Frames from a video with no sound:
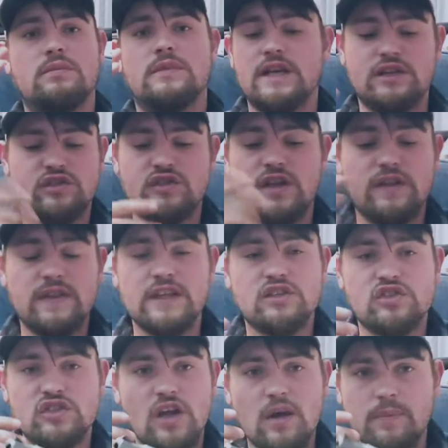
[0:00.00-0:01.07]
There's nothing
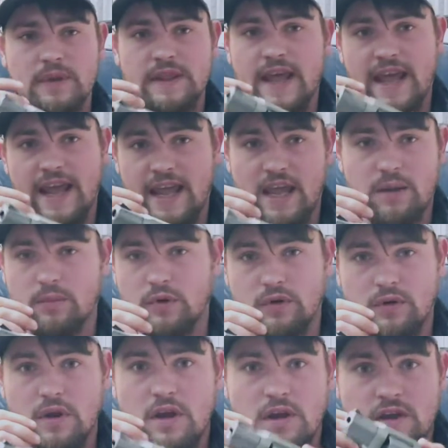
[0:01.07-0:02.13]
stopping that
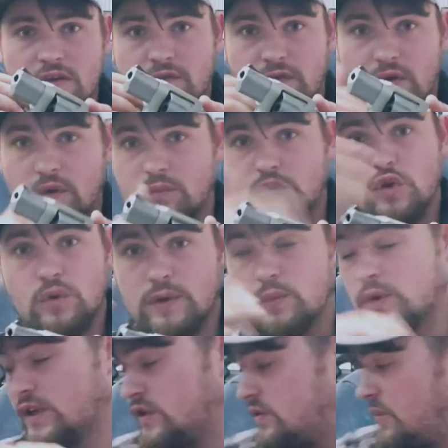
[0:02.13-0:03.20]
hammer from doing what it's